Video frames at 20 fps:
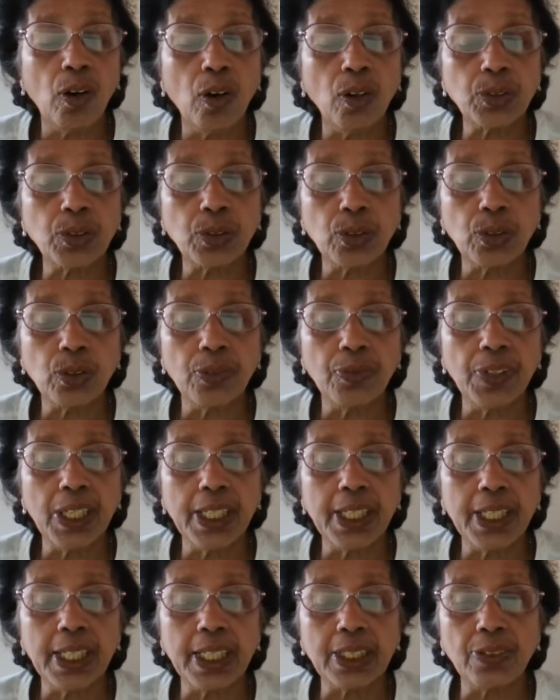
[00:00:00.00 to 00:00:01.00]
so the
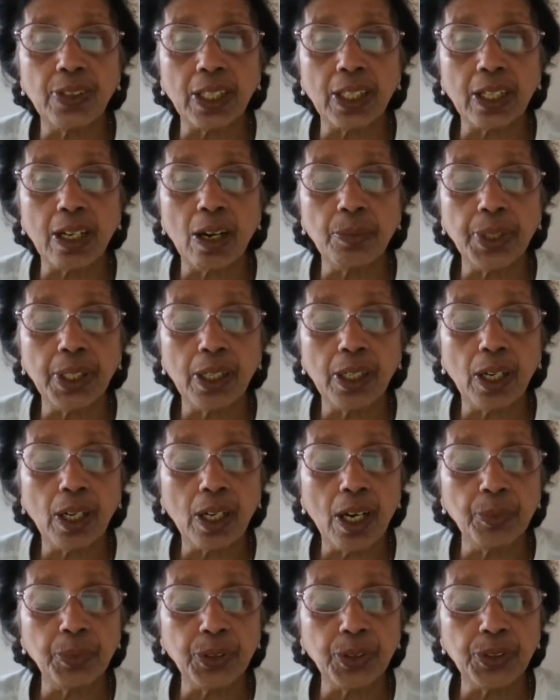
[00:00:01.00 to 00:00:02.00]
variance will come
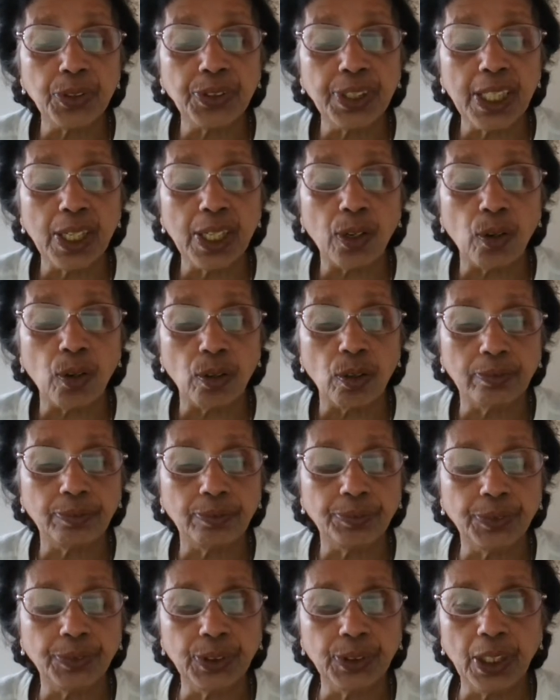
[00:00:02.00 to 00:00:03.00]
to zero.
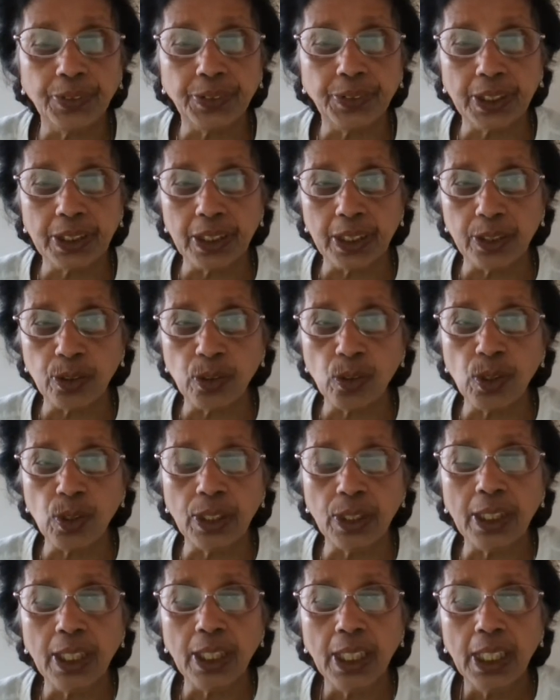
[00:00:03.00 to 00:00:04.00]
You have to
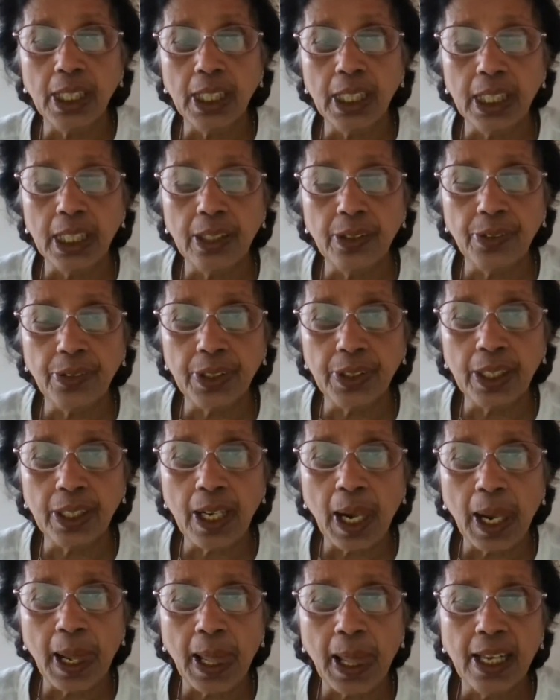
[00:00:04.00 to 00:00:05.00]
control if a
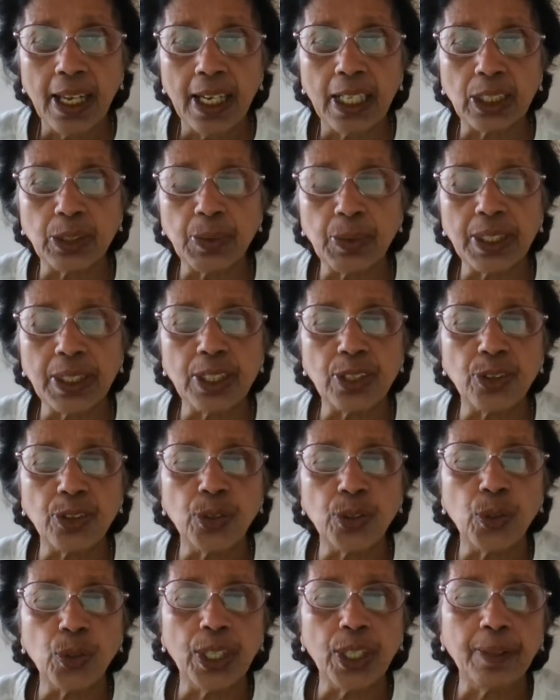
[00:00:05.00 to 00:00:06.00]
expense is
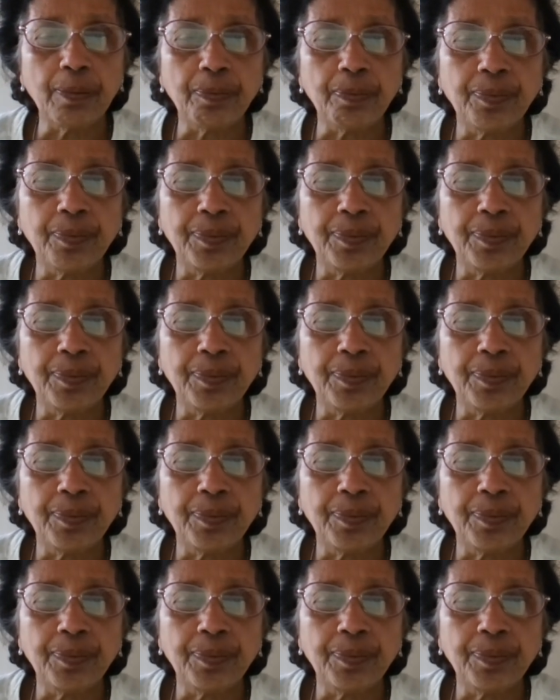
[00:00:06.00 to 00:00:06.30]
showing